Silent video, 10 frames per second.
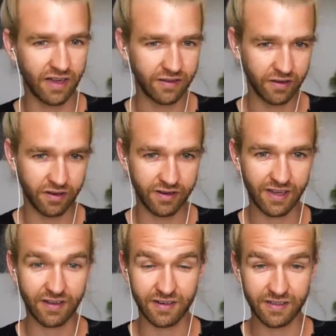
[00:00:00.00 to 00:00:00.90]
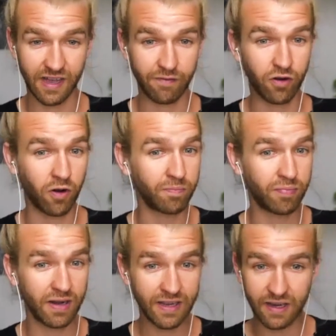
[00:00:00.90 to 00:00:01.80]
and the connectedness have
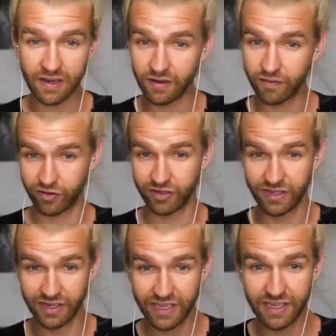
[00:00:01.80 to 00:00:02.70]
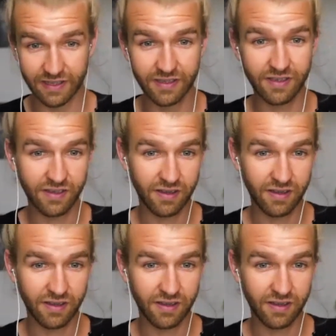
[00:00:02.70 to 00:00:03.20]
completely different needs.